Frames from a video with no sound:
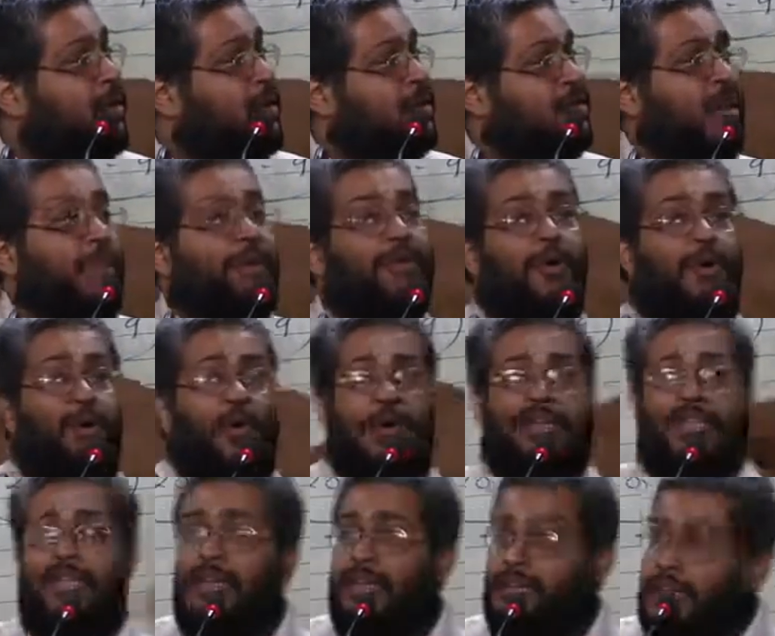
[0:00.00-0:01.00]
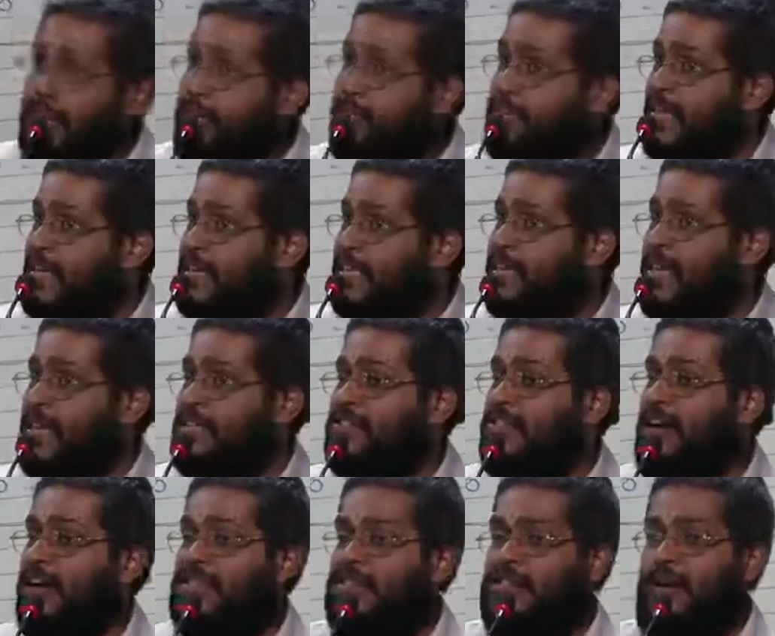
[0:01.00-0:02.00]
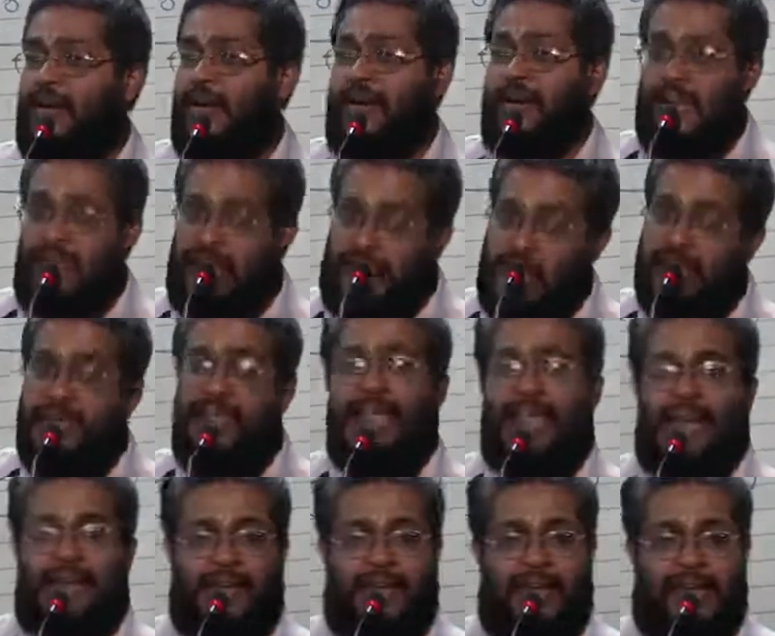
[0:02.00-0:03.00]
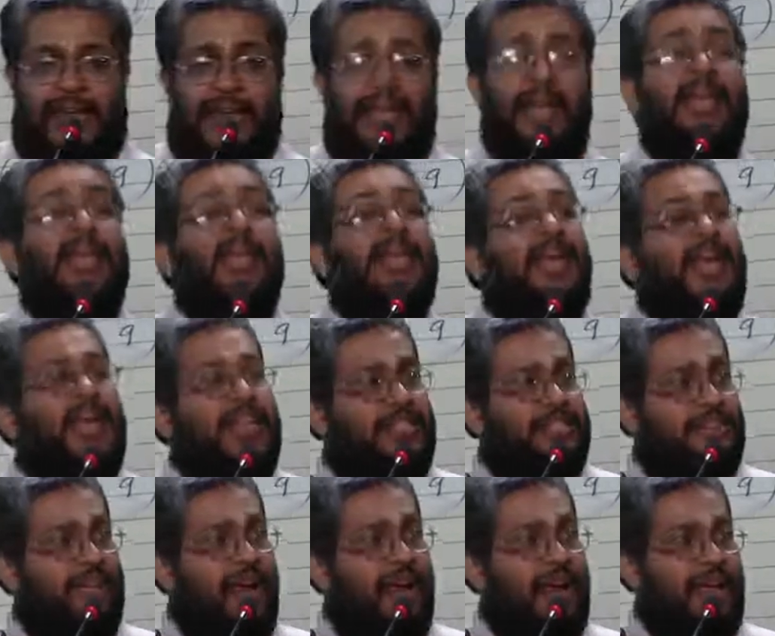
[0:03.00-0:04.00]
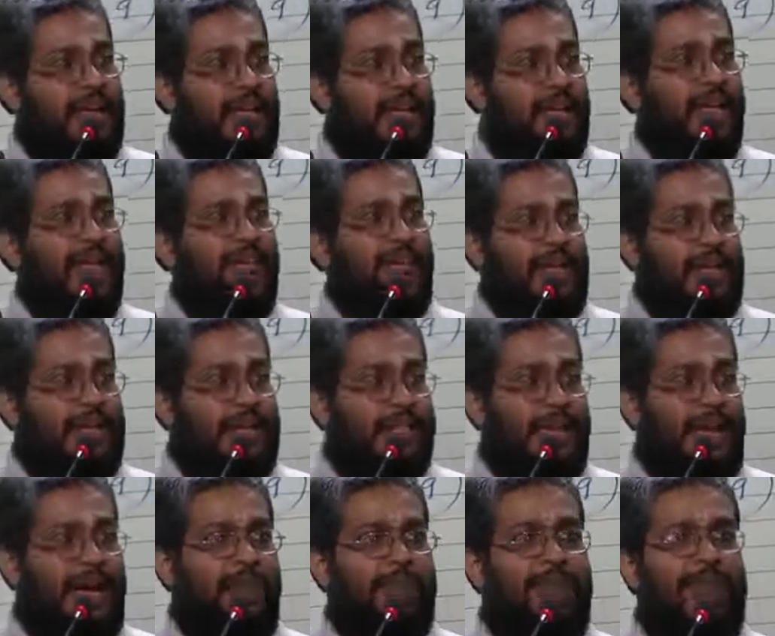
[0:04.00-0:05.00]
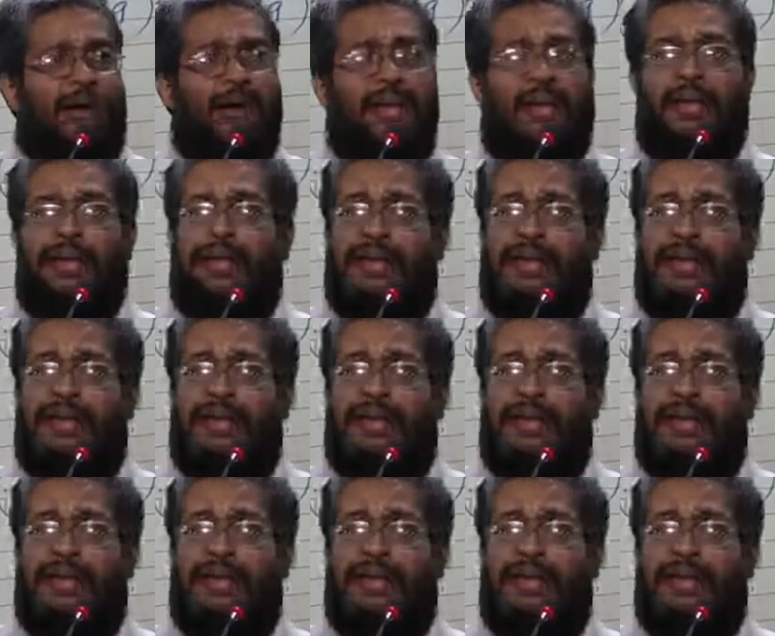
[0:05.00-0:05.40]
Suppose MTH is not starting a IIT, it is starting, for example,